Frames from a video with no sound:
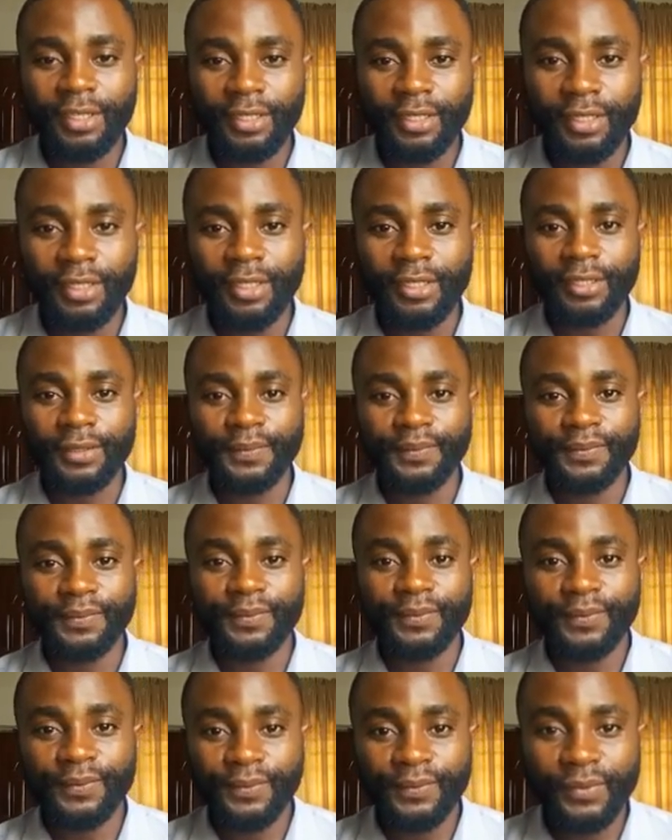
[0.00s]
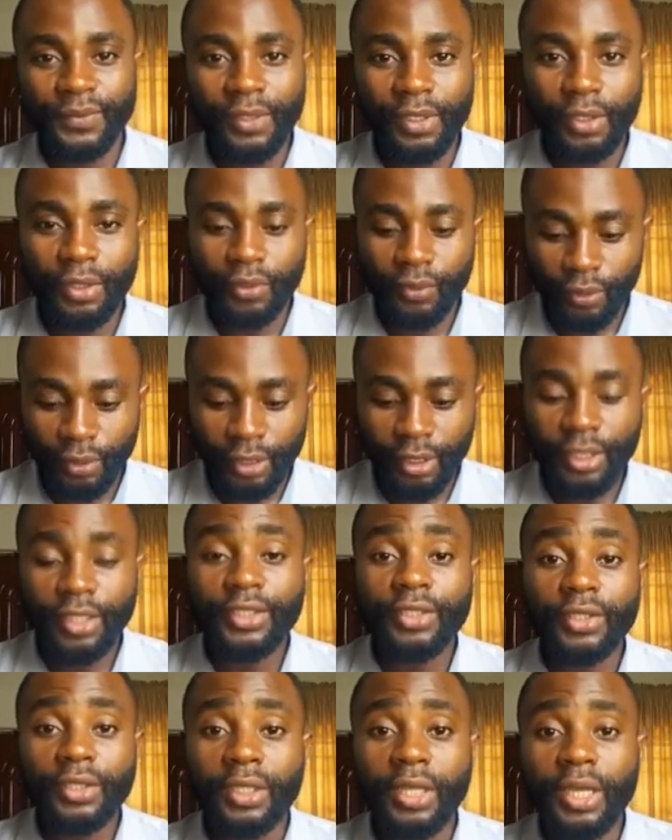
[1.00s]
Yeah,
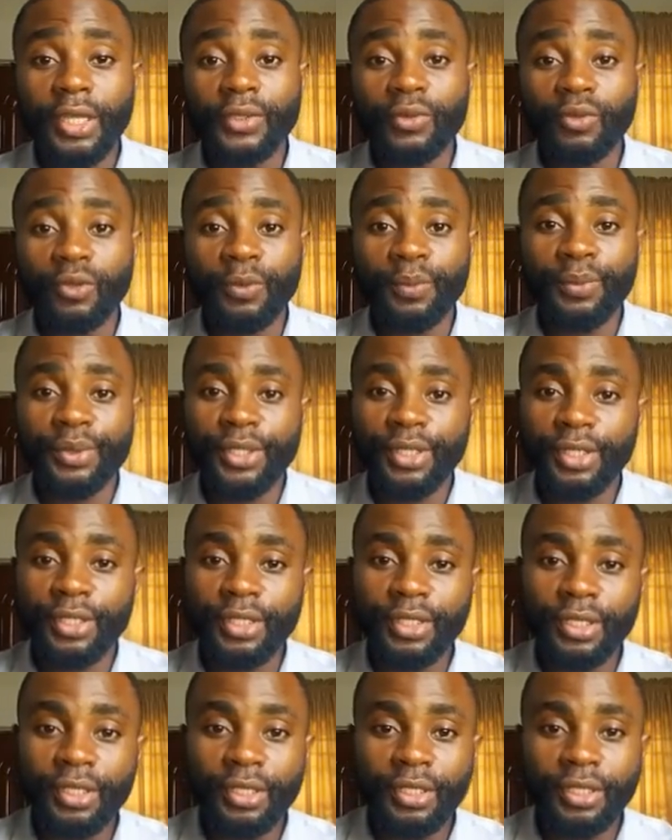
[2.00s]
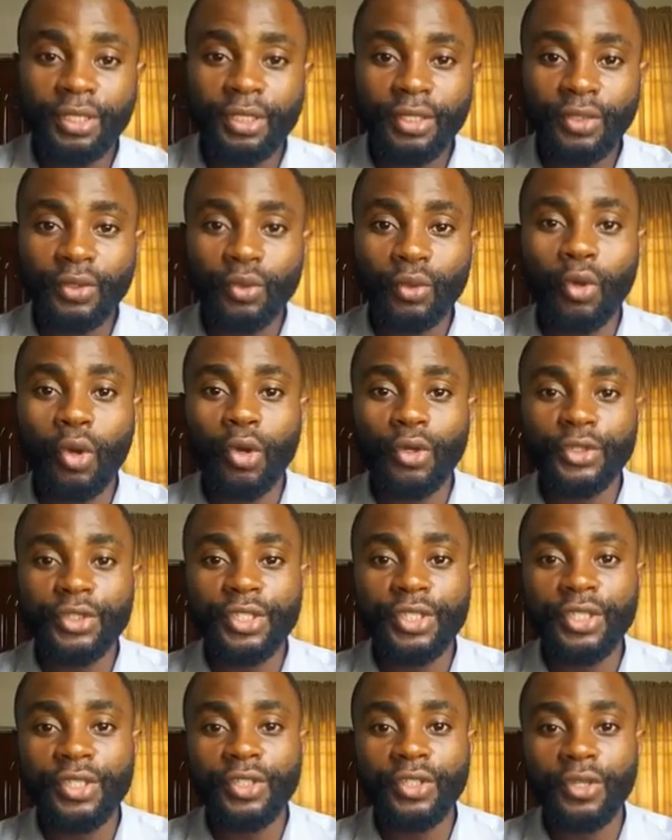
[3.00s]
today's class will be to
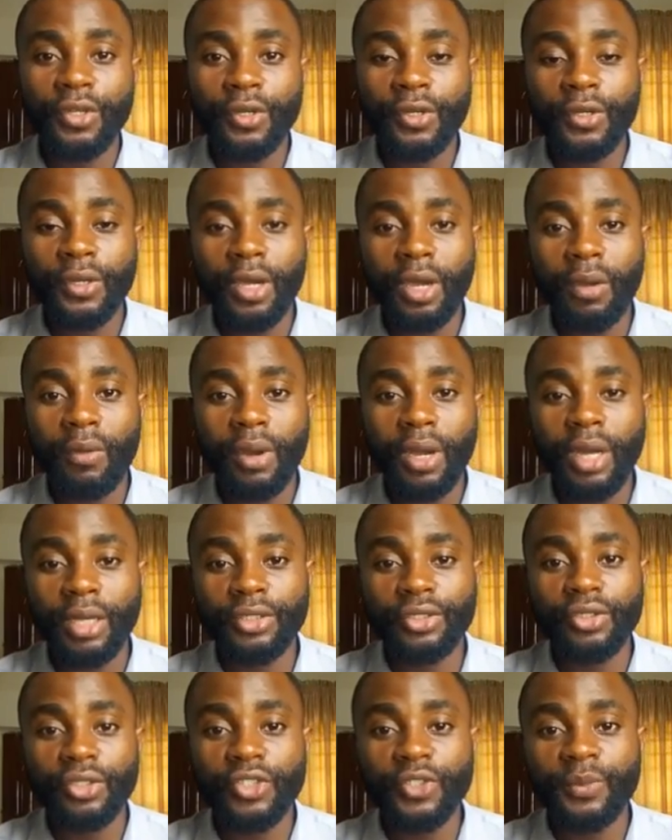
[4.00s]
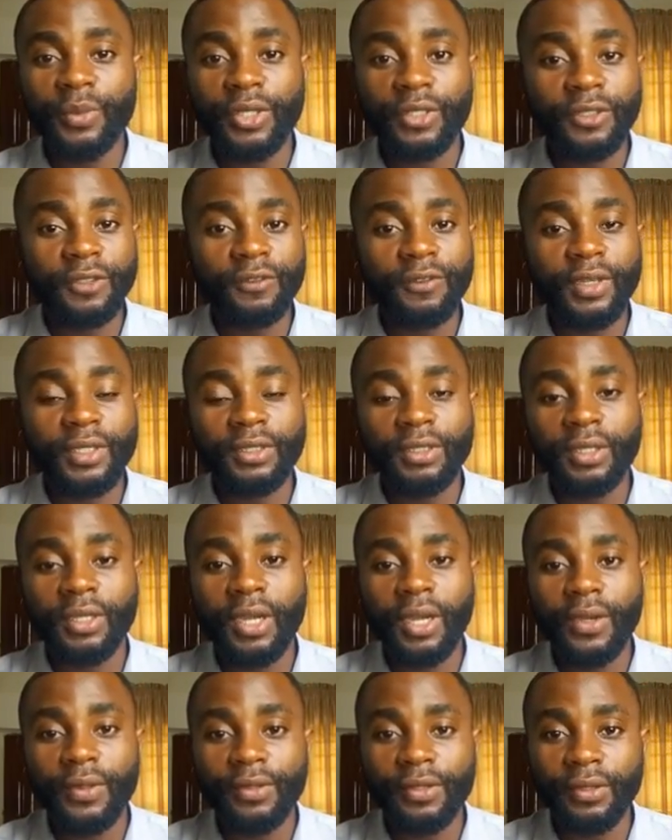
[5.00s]
continue our adjustment on final
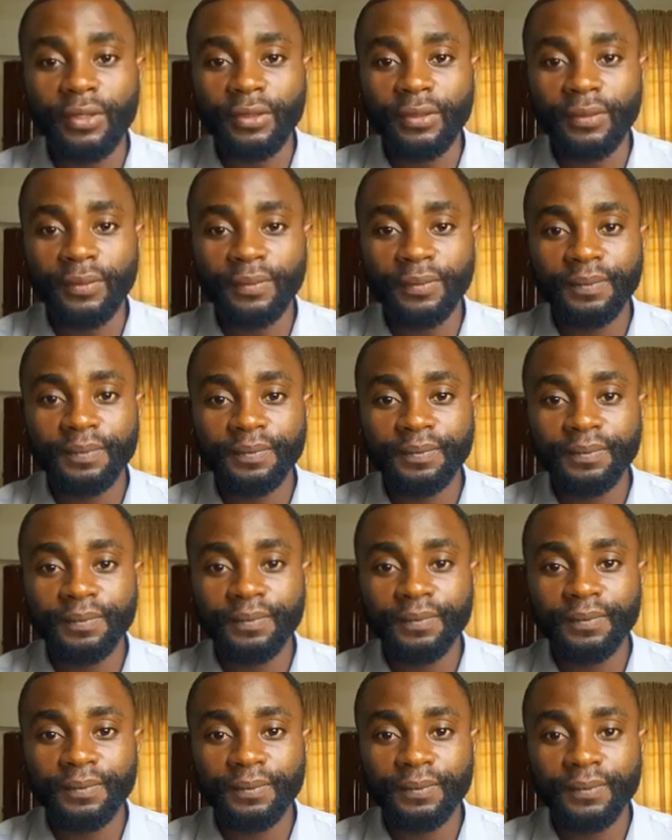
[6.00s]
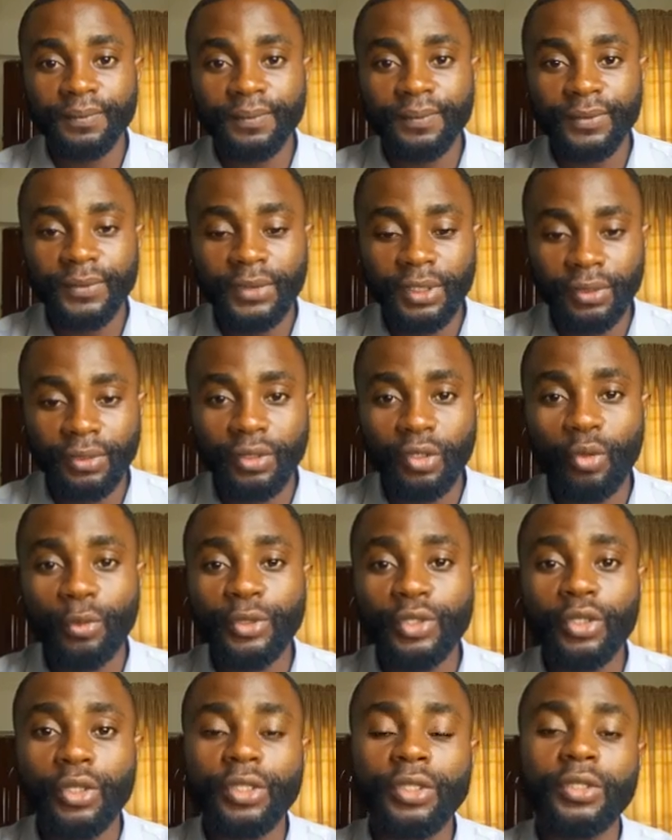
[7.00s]
accounting. And today we'll be
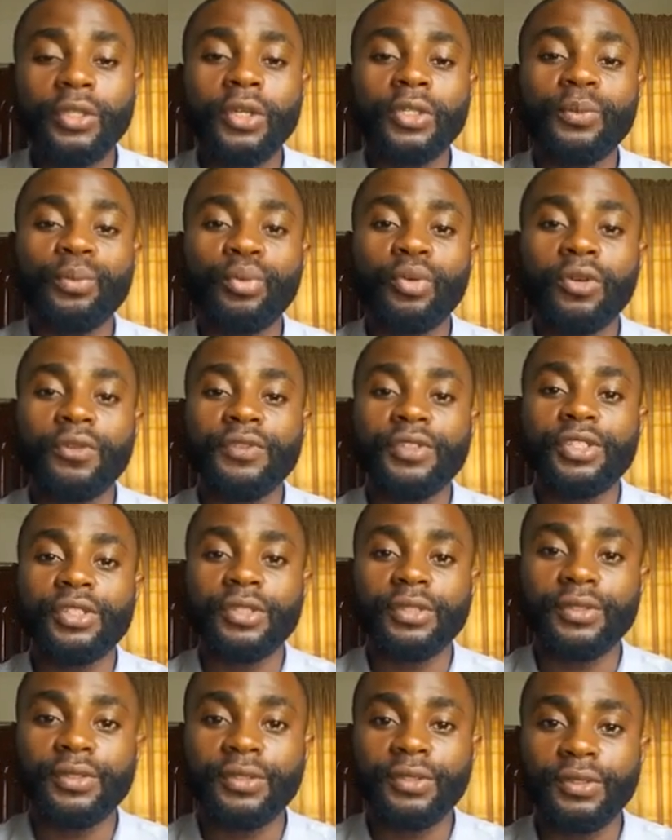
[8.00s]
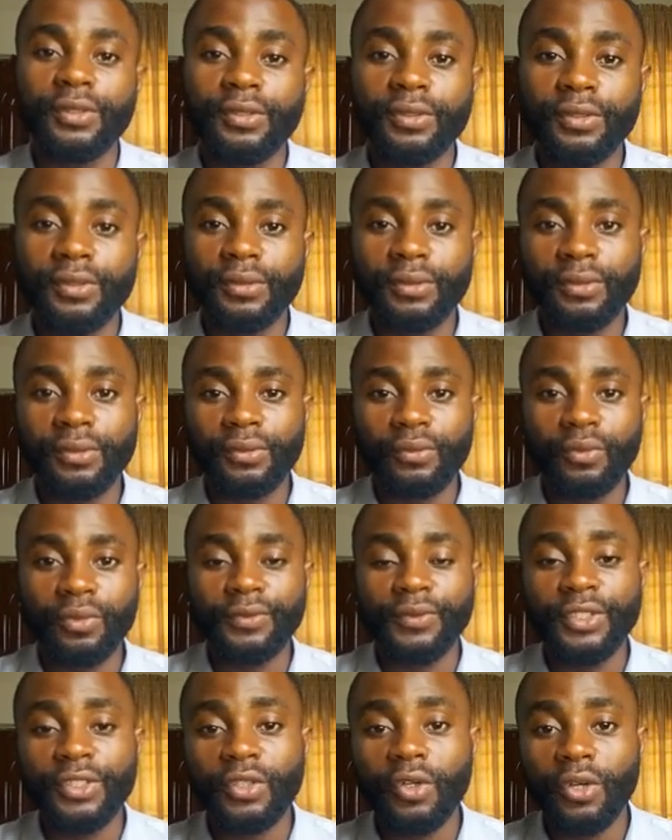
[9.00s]
talking on provisions. We've
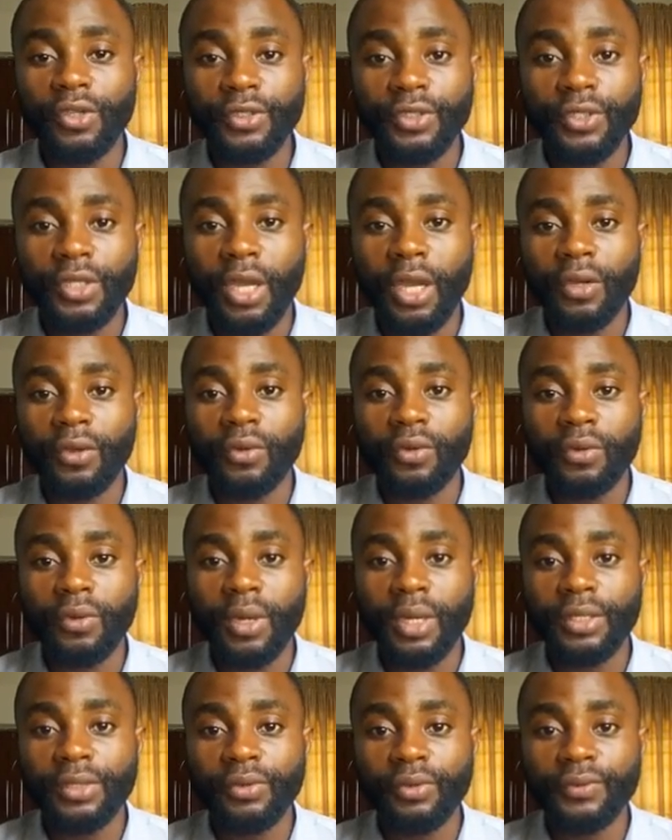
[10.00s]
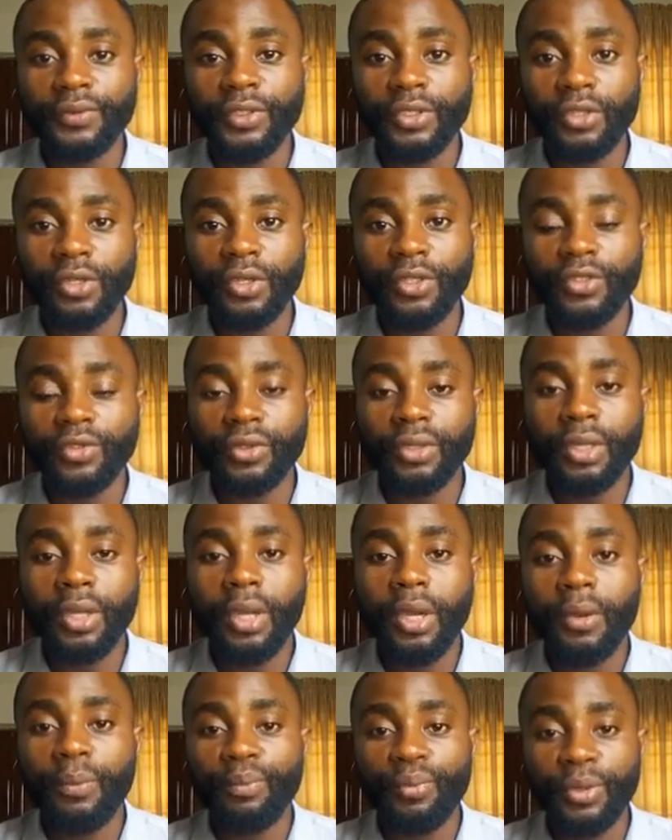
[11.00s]
discussed accruals, we've discussed
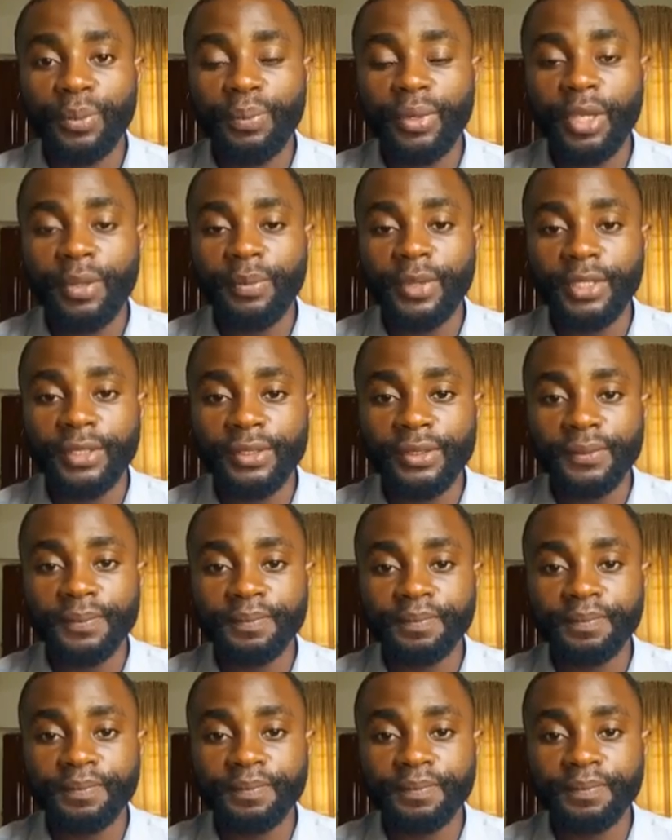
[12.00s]
prepayment,